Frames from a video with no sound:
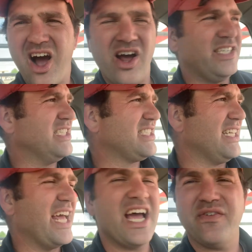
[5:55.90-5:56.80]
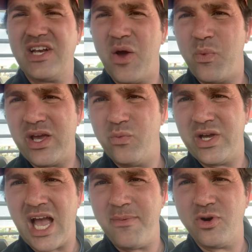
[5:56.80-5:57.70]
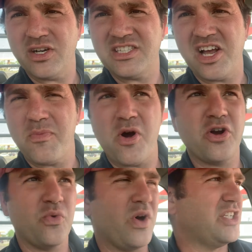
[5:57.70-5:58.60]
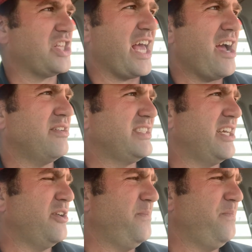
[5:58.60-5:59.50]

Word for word: just left, and we came to our sale barn to watch the cow sale.